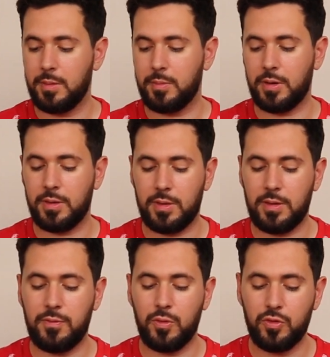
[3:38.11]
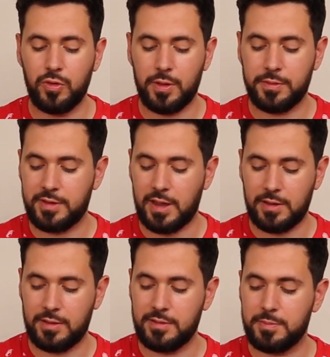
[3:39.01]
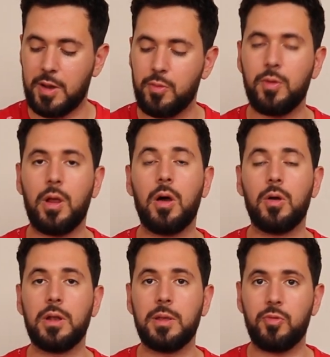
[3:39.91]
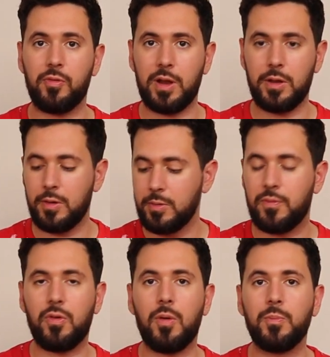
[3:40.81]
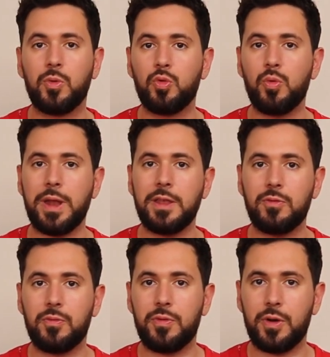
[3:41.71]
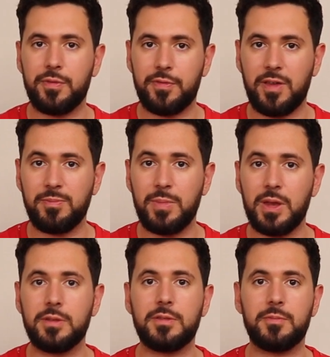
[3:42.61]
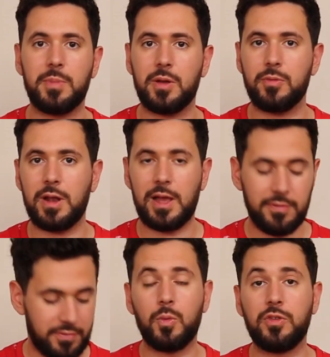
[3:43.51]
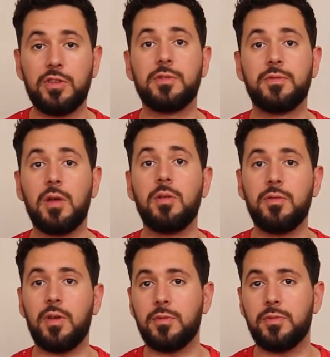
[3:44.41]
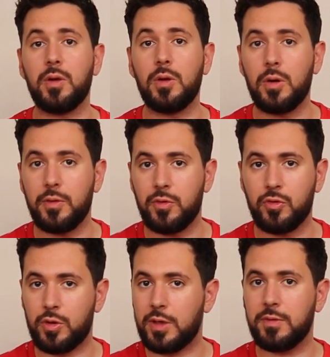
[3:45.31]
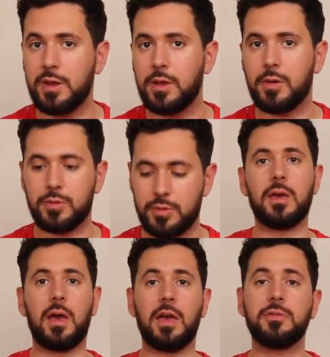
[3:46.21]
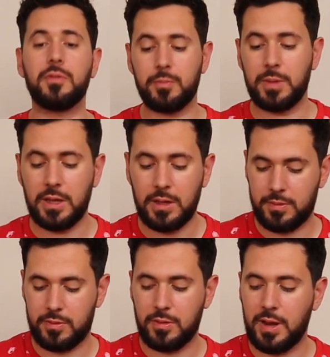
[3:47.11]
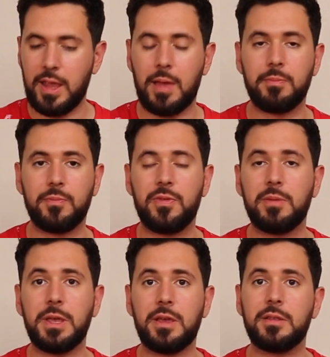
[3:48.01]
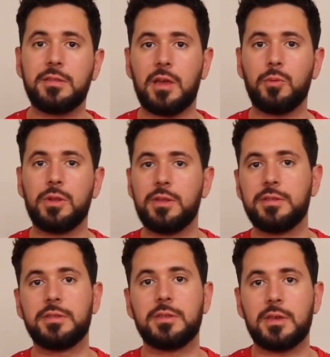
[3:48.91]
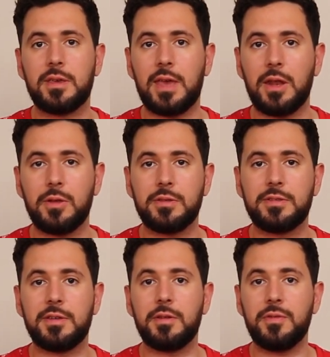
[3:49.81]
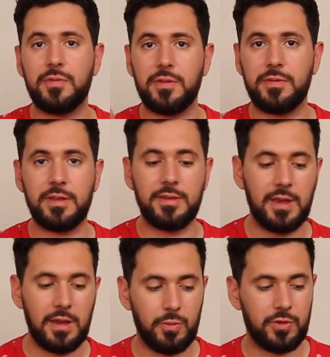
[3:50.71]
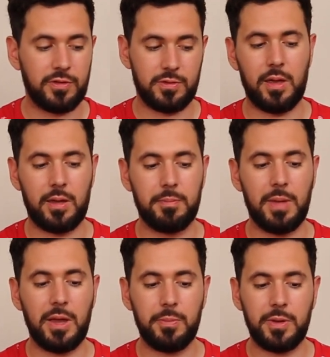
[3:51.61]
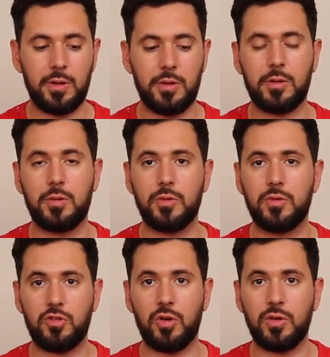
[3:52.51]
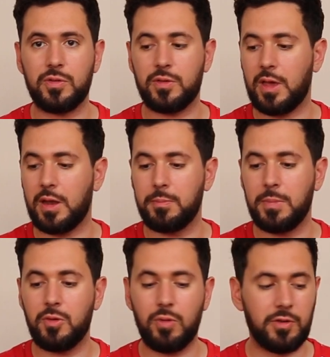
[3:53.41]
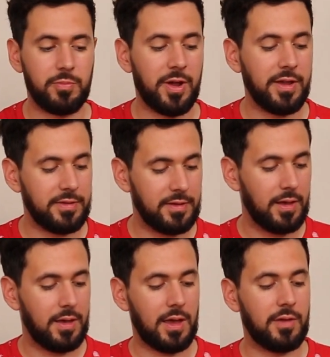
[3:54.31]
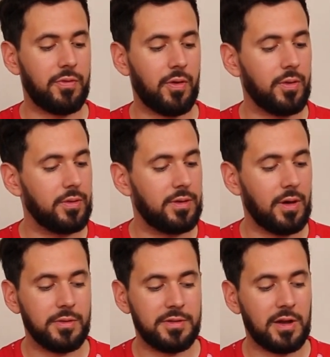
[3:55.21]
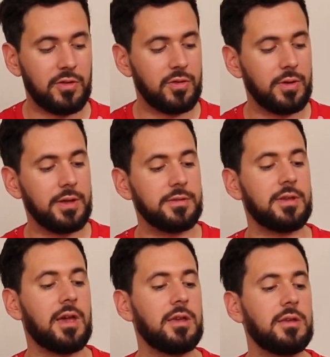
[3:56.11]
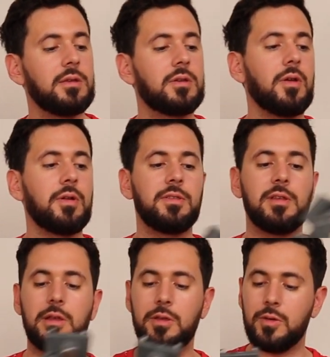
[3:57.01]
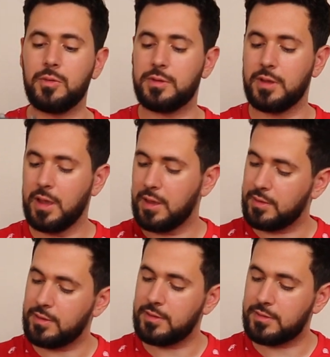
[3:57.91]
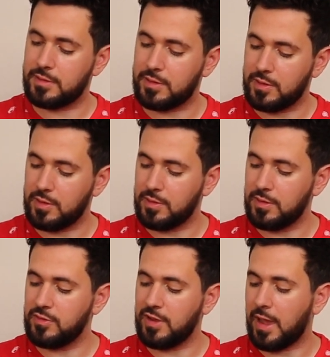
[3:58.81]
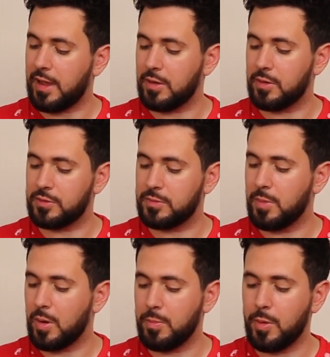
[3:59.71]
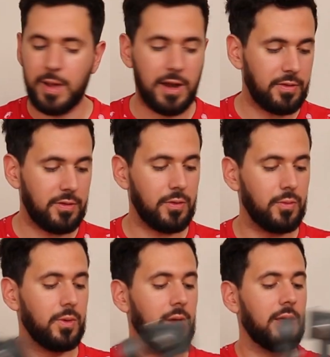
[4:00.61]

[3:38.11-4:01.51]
But if you shoot outside, this battery will only provide you from 20 to 45 minutes of battery life, which is very low if you're shooting videos. As for me, today I'm filming inside with this Canon 750D, which is, in my opinion, a good choice at a mid-range price. And for the outside shootings, I currently use this DJI Osmo Mobile 2